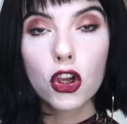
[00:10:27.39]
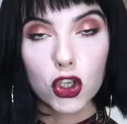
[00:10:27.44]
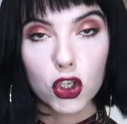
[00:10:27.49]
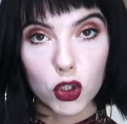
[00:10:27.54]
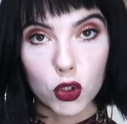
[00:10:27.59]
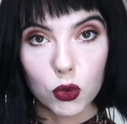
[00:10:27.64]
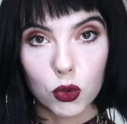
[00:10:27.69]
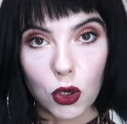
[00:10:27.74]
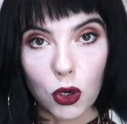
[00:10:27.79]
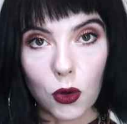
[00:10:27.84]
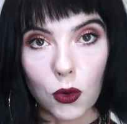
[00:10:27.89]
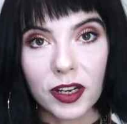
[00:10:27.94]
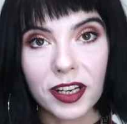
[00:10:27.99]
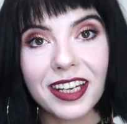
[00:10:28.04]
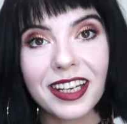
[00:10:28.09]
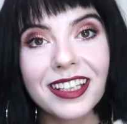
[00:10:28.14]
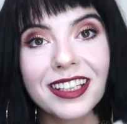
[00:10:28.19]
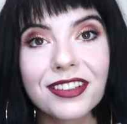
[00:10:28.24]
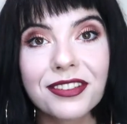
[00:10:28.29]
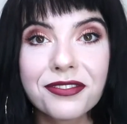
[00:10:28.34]
You know,
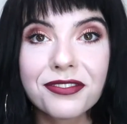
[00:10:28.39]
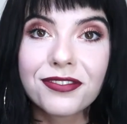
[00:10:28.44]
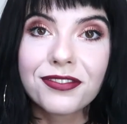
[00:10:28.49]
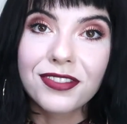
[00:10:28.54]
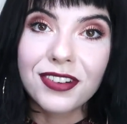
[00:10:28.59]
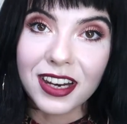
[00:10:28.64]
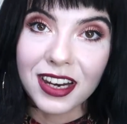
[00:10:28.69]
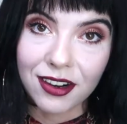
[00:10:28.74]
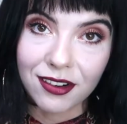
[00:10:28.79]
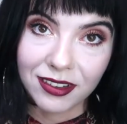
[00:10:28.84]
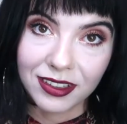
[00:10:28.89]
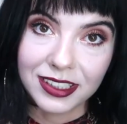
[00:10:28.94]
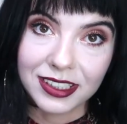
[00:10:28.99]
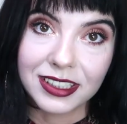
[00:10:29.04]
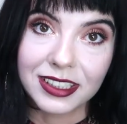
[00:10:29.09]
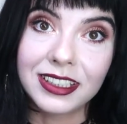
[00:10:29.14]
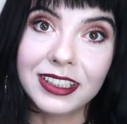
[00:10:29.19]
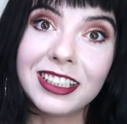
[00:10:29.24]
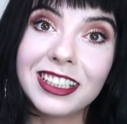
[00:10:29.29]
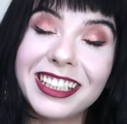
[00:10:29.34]
it
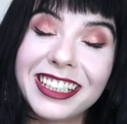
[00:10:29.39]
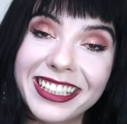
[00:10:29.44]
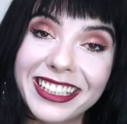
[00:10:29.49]
varies in